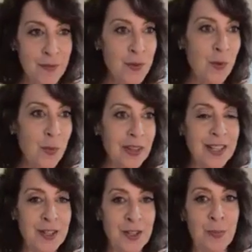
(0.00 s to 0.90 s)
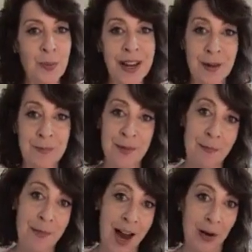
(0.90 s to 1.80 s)
If you are willing to break up
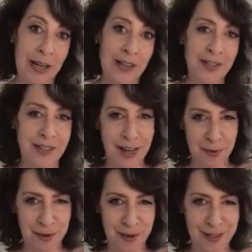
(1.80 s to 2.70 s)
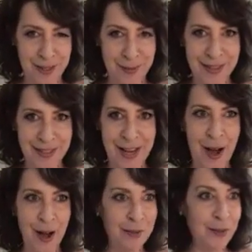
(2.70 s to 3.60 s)
the marriage, not with your husband,
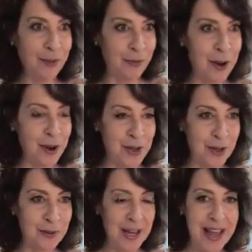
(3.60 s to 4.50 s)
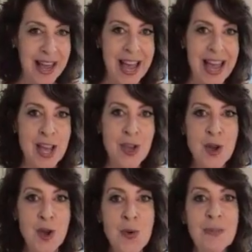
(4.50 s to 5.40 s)
of your furniture,
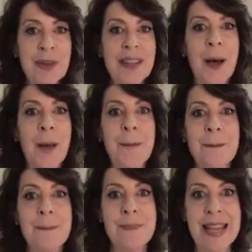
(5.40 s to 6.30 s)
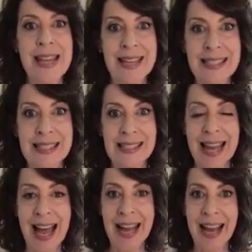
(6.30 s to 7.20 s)
you would be
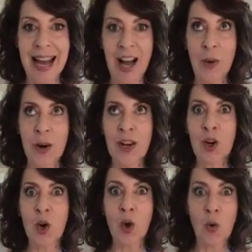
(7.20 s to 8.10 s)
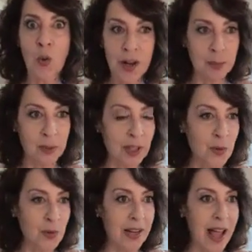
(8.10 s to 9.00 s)
amazed at how
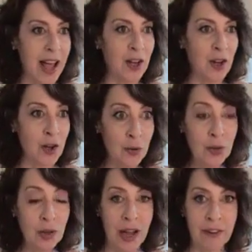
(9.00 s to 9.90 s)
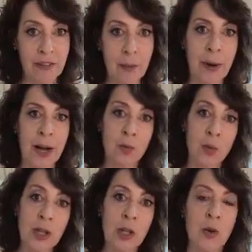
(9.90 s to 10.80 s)
incredibly you can add new life by
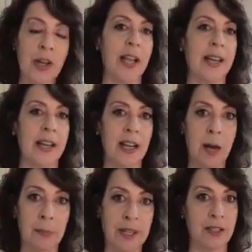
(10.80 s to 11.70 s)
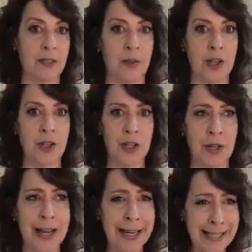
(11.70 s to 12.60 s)
relocating a piece of
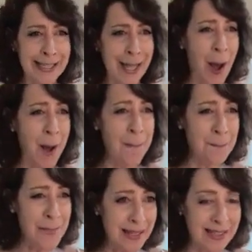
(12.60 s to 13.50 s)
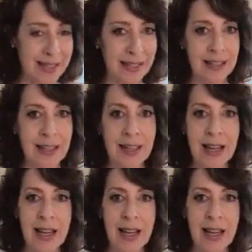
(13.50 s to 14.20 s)
furniture. It's amazing.